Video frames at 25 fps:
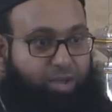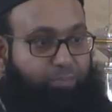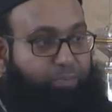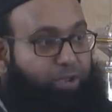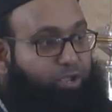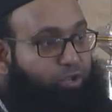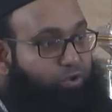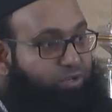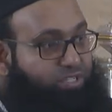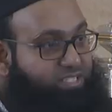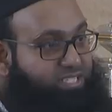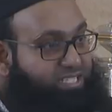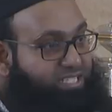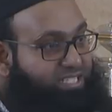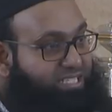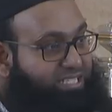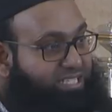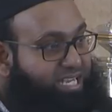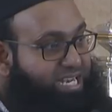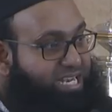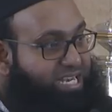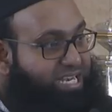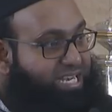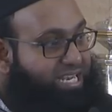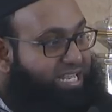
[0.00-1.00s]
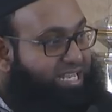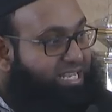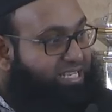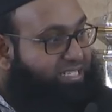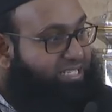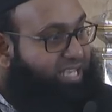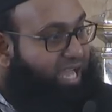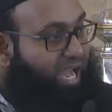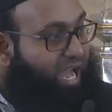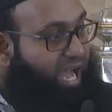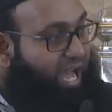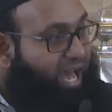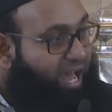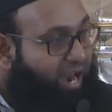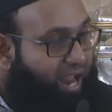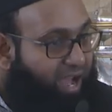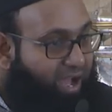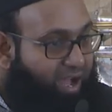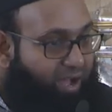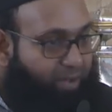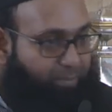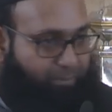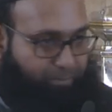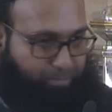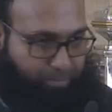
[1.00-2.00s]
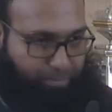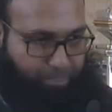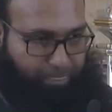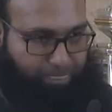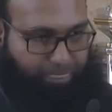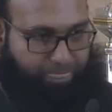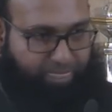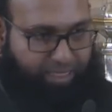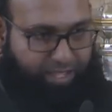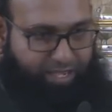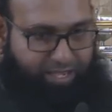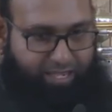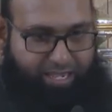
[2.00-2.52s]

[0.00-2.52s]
because sin is haram.